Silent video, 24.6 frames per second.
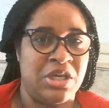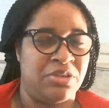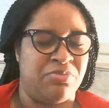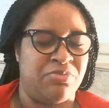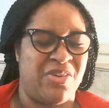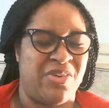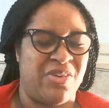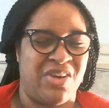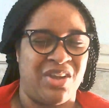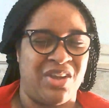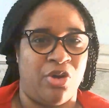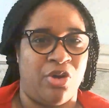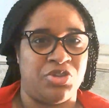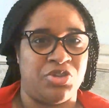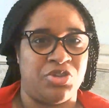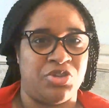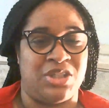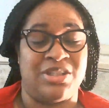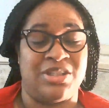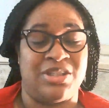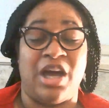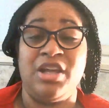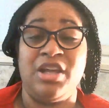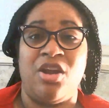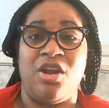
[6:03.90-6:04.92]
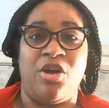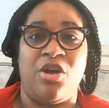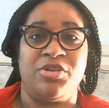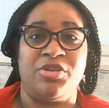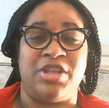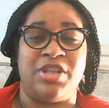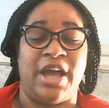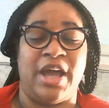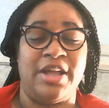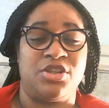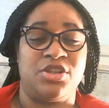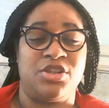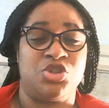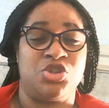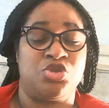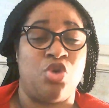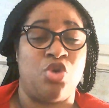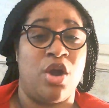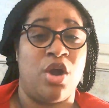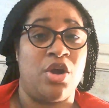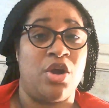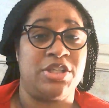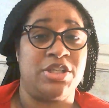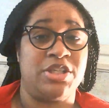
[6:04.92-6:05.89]
very large, not long, not
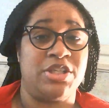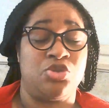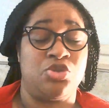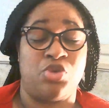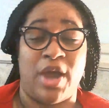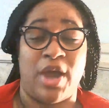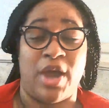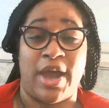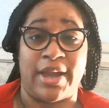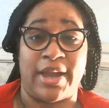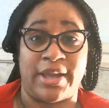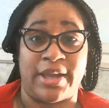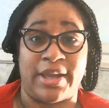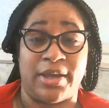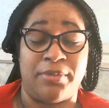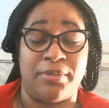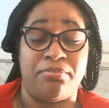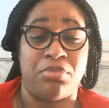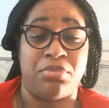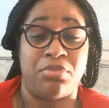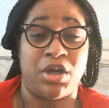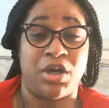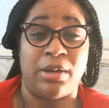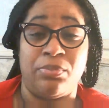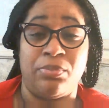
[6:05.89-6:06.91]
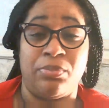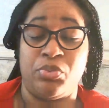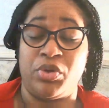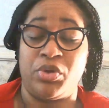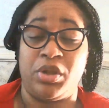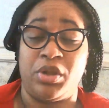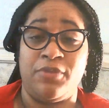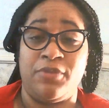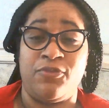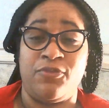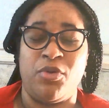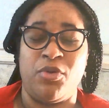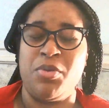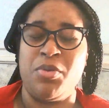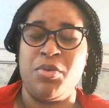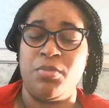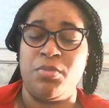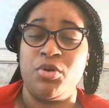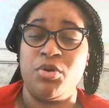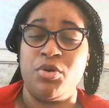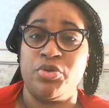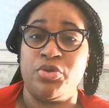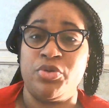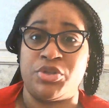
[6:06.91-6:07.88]
strong as a dragon, but pretty
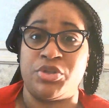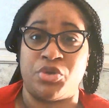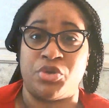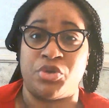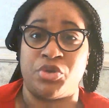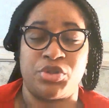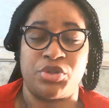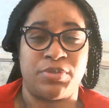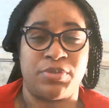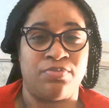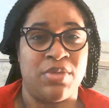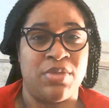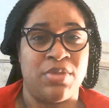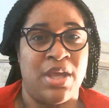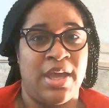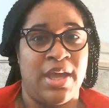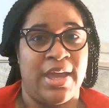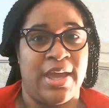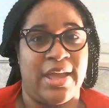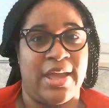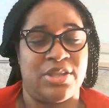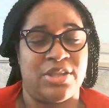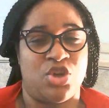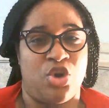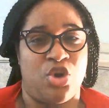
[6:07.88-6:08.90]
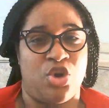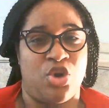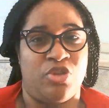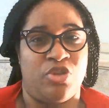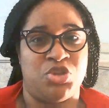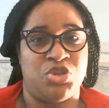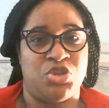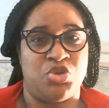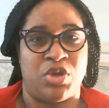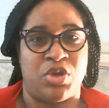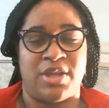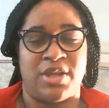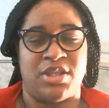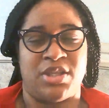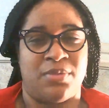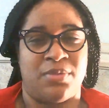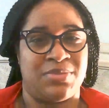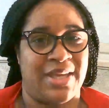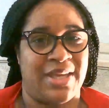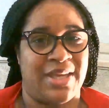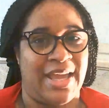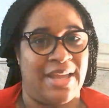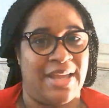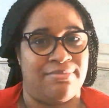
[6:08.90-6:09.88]
formidable creatures. And so these two
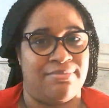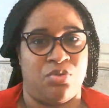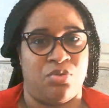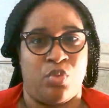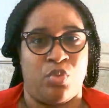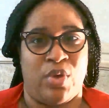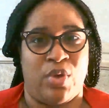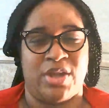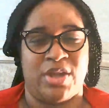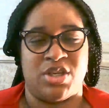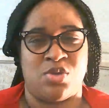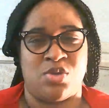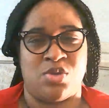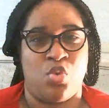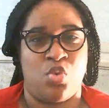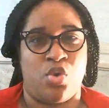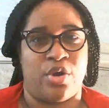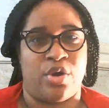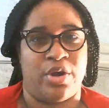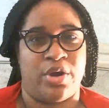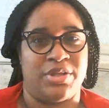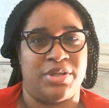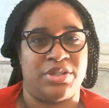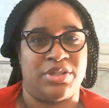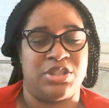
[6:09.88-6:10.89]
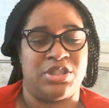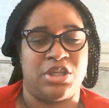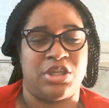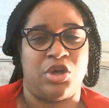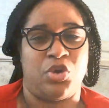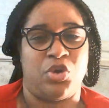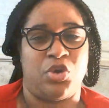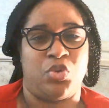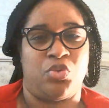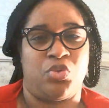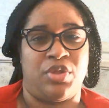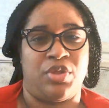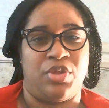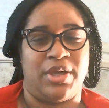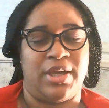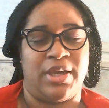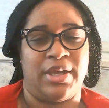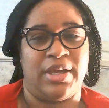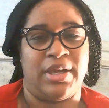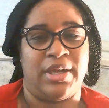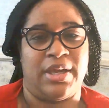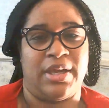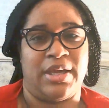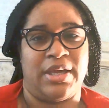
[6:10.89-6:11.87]
kingdoms, again, been raging war. And so
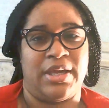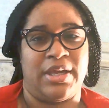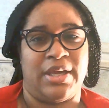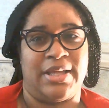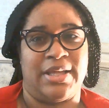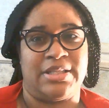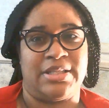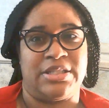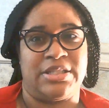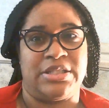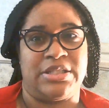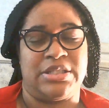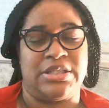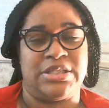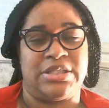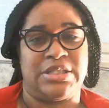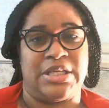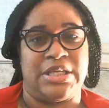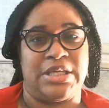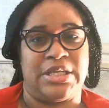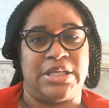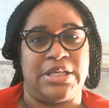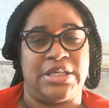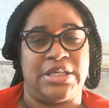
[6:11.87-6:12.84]
it's,